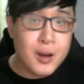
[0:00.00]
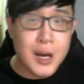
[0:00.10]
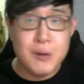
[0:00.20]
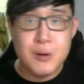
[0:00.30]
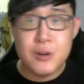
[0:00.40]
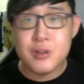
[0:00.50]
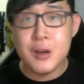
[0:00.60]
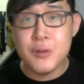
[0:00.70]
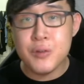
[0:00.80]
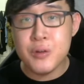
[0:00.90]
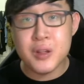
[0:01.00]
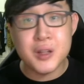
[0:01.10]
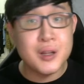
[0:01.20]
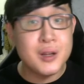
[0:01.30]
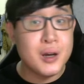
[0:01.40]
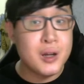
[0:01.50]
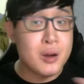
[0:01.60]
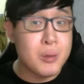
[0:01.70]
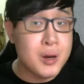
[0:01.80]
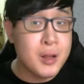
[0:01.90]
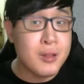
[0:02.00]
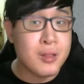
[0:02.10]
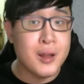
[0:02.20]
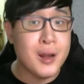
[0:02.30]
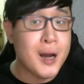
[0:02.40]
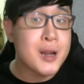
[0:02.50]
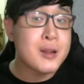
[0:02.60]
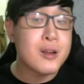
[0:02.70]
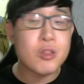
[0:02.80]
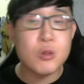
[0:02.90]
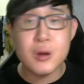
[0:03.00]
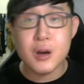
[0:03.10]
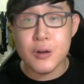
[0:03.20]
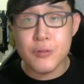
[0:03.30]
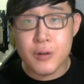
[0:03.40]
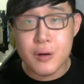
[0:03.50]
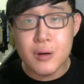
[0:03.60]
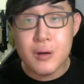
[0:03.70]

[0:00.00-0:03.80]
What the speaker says: I will share with you certain anomalies and other things to look out for,